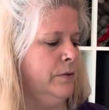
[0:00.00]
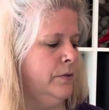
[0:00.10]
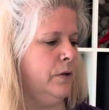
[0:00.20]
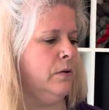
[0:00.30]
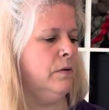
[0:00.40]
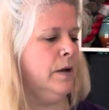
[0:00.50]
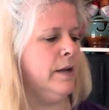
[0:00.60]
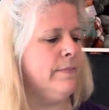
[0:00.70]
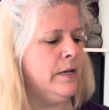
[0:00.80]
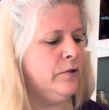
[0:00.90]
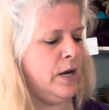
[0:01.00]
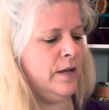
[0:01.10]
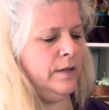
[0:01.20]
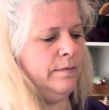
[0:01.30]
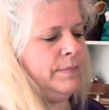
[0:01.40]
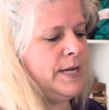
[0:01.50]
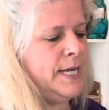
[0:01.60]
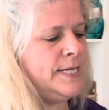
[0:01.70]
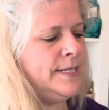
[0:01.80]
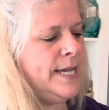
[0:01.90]
So I may try my
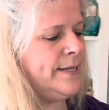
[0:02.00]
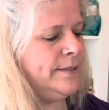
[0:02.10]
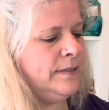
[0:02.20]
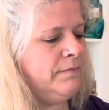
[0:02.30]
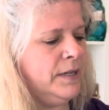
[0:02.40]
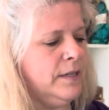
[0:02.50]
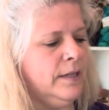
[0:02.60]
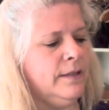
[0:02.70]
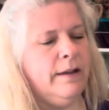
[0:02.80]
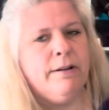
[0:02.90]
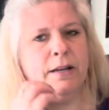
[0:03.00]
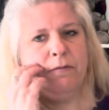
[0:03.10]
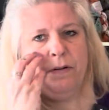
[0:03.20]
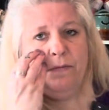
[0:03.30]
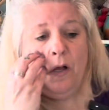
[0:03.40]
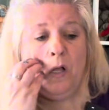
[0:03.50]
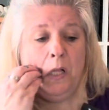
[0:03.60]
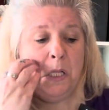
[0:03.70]
hand at that to see if I can get that ready for fall.